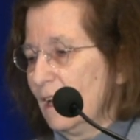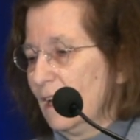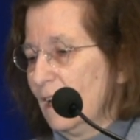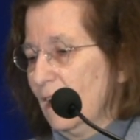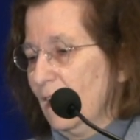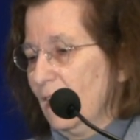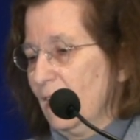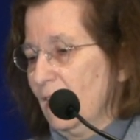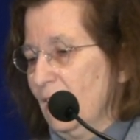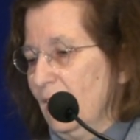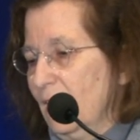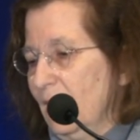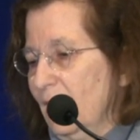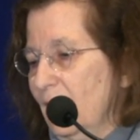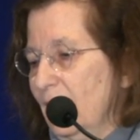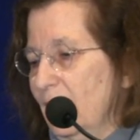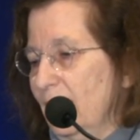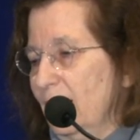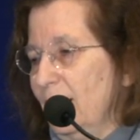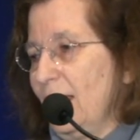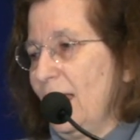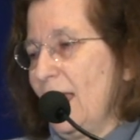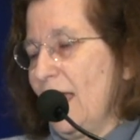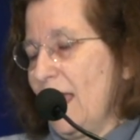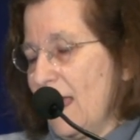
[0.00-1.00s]

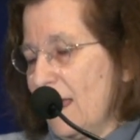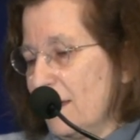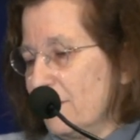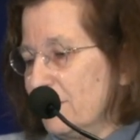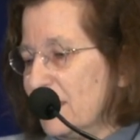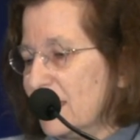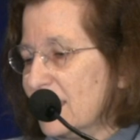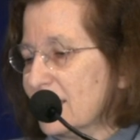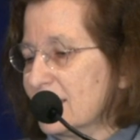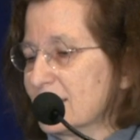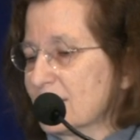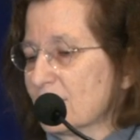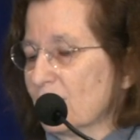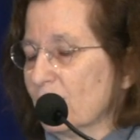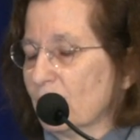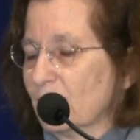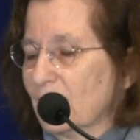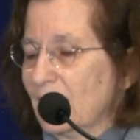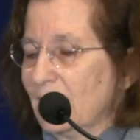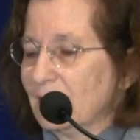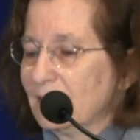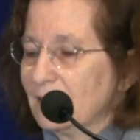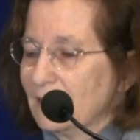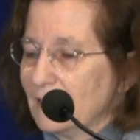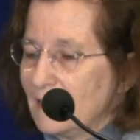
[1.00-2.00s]
habits or
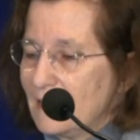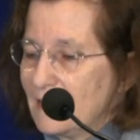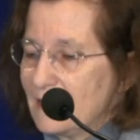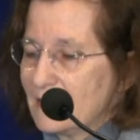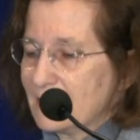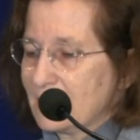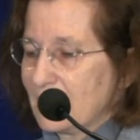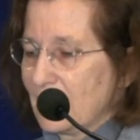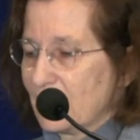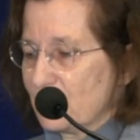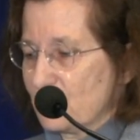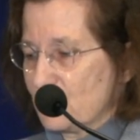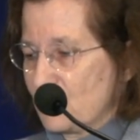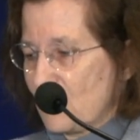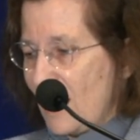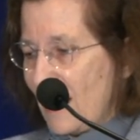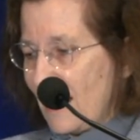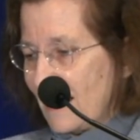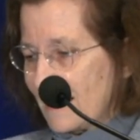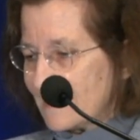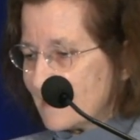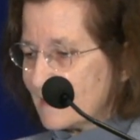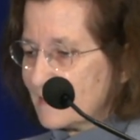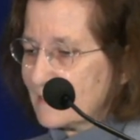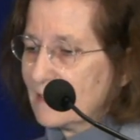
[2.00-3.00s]
at least
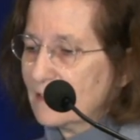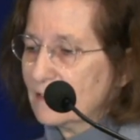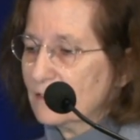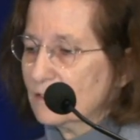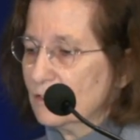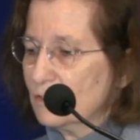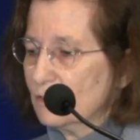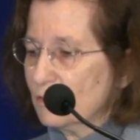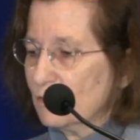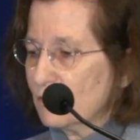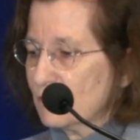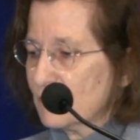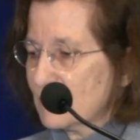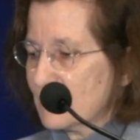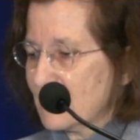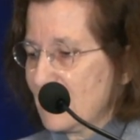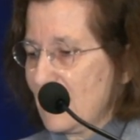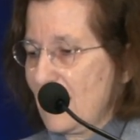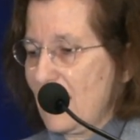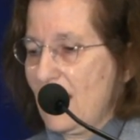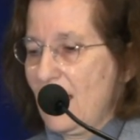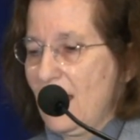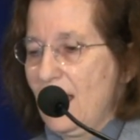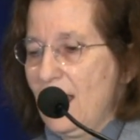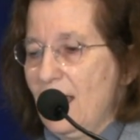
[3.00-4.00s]
adjust. Those
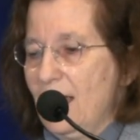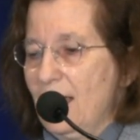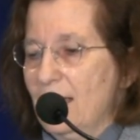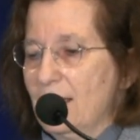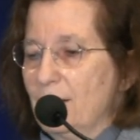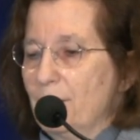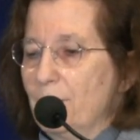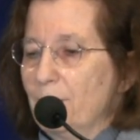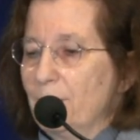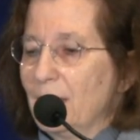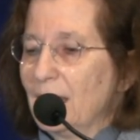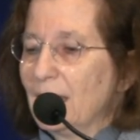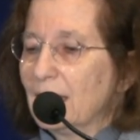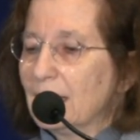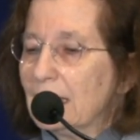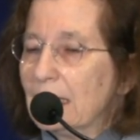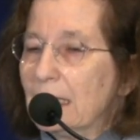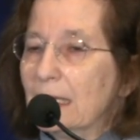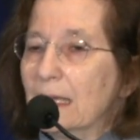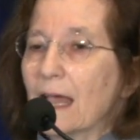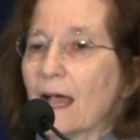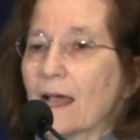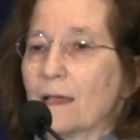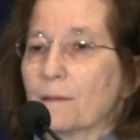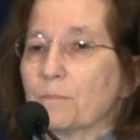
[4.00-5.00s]
are
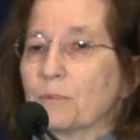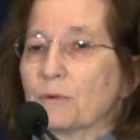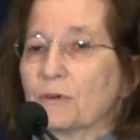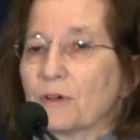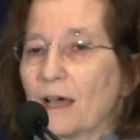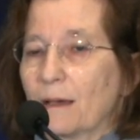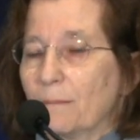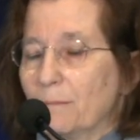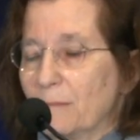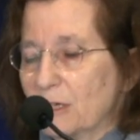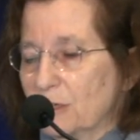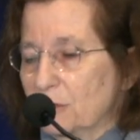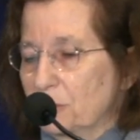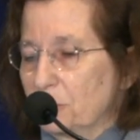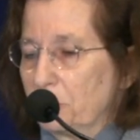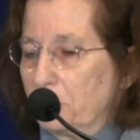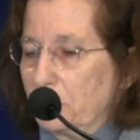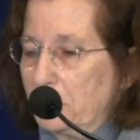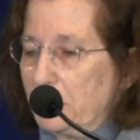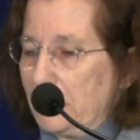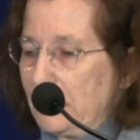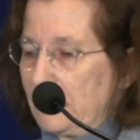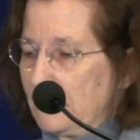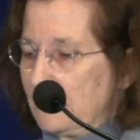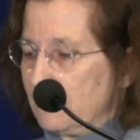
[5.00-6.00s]
mainly
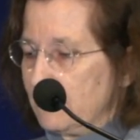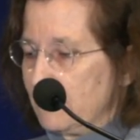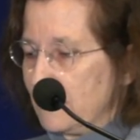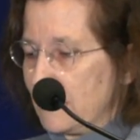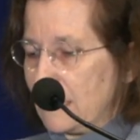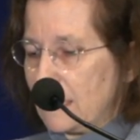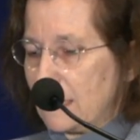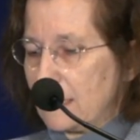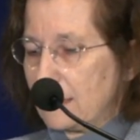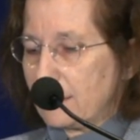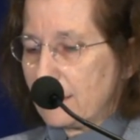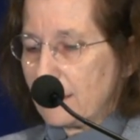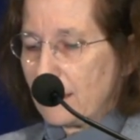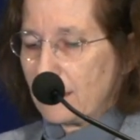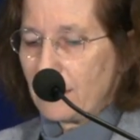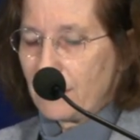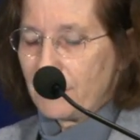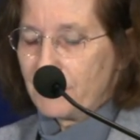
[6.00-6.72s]
hypogammaglobulinemia,